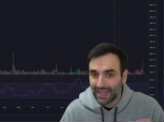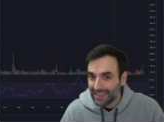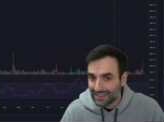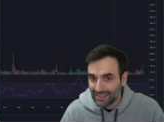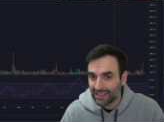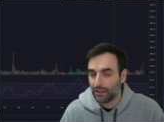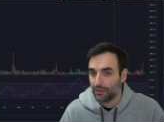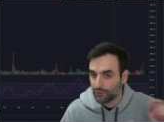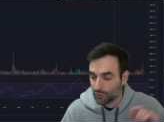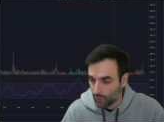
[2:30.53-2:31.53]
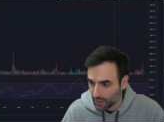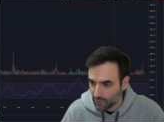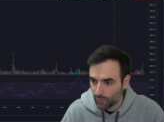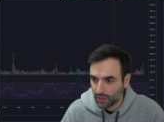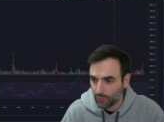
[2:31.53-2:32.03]
18th of
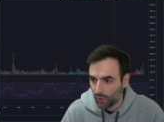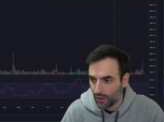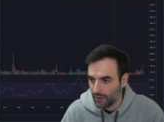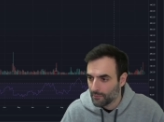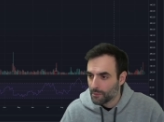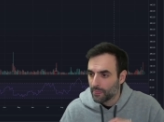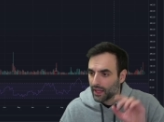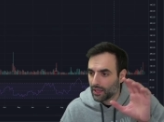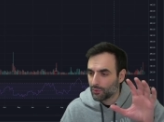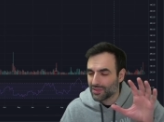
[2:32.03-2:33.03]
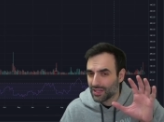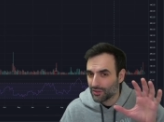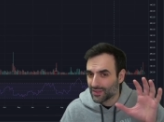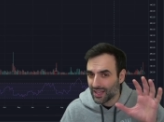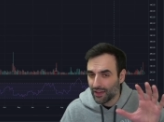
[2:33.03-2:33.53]
2021, it was
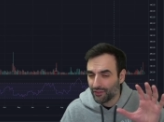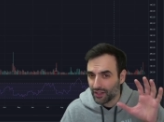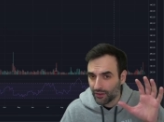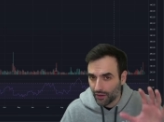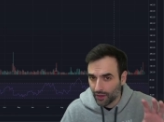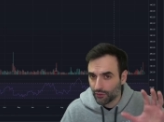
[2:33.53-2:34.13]
near $700.